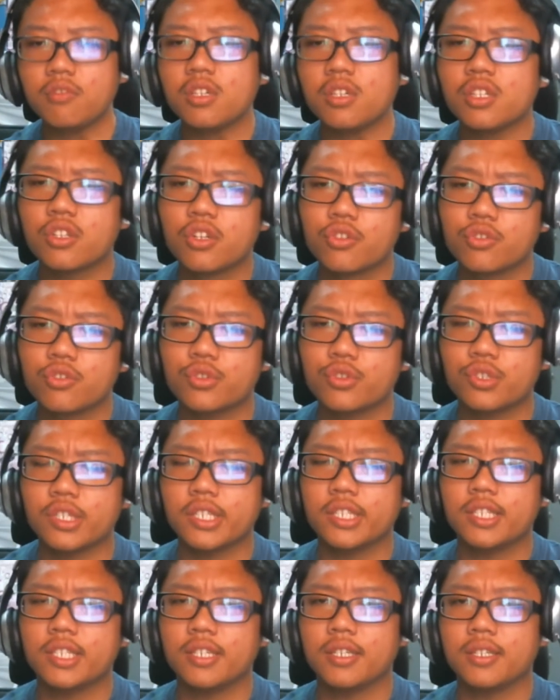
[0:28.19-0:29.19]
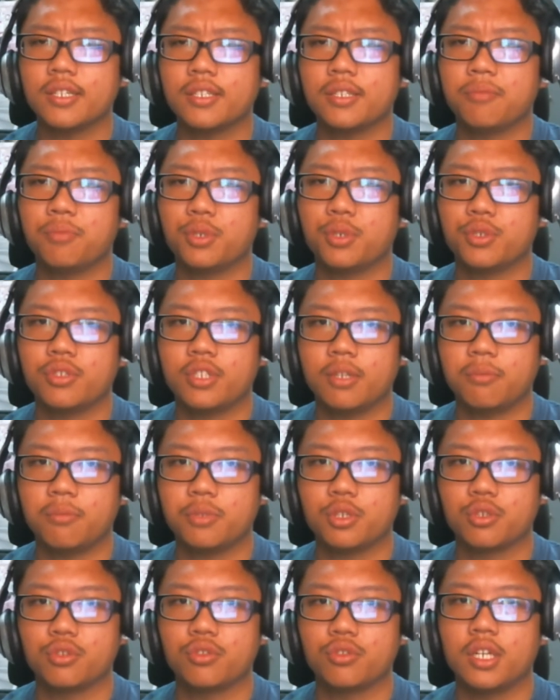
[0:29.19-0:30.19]
you know, usually the post
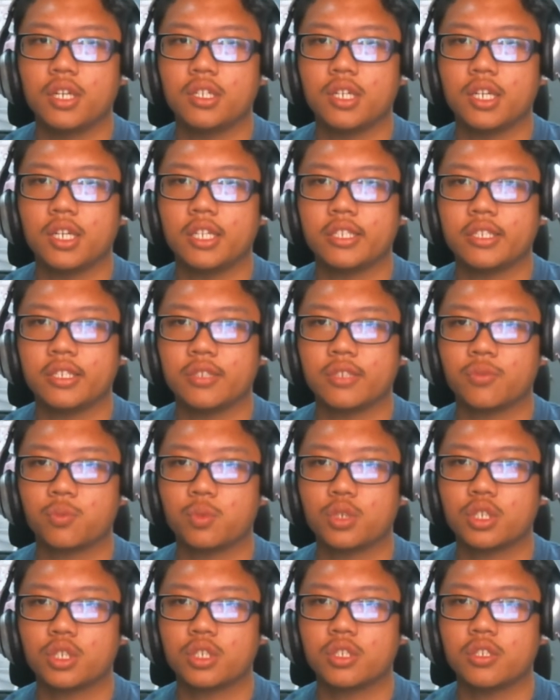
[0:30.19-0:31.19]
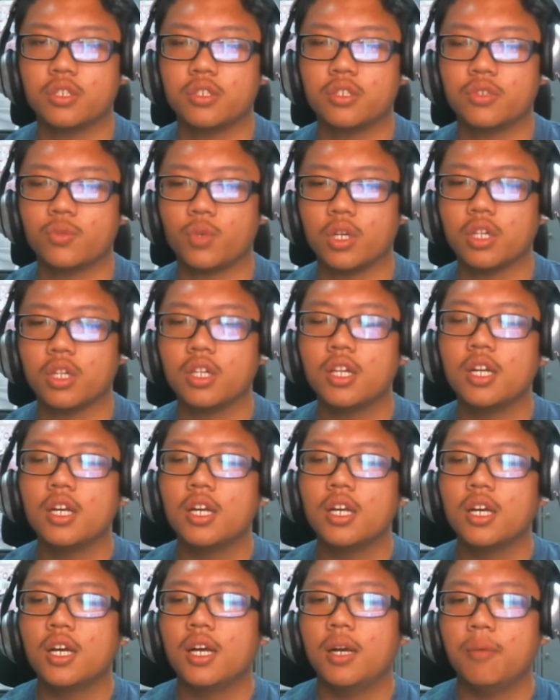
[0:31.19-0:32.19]
episode analysis works as well,
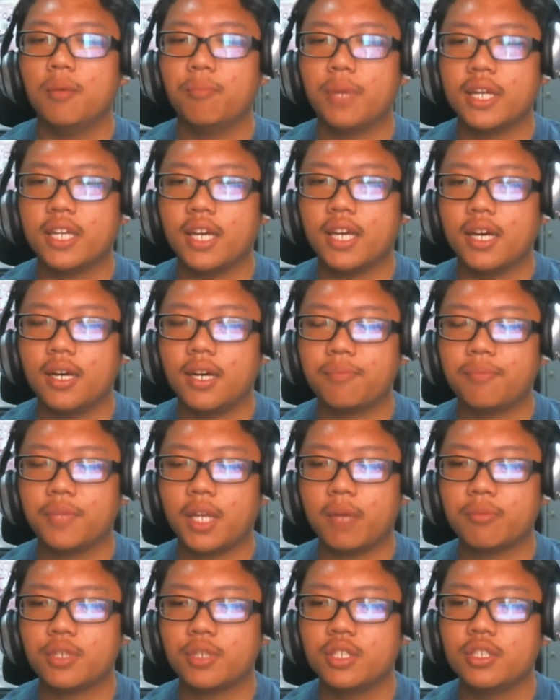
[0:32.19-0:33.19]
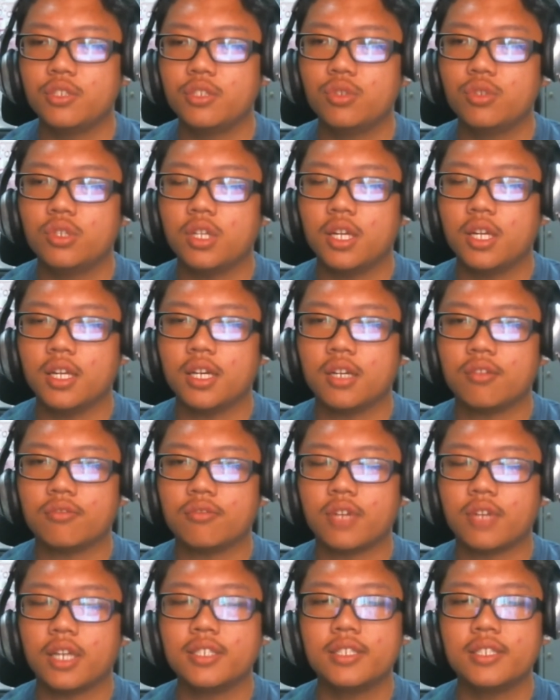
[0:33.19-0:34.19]
but I'm gonna do a
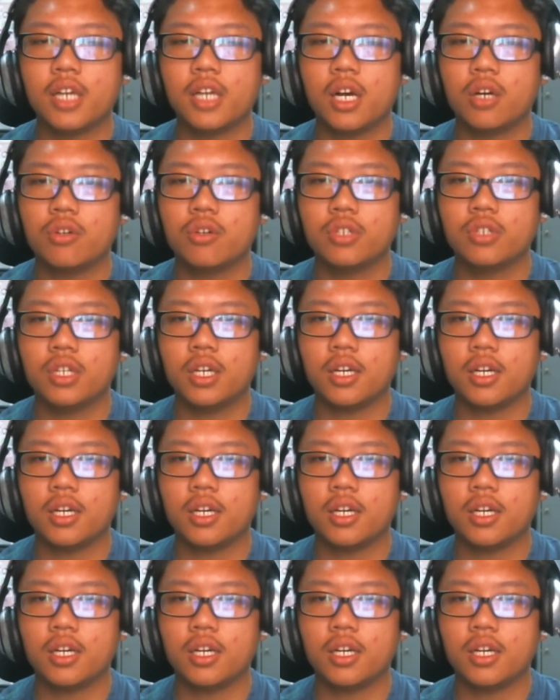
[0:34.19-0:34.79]
rundown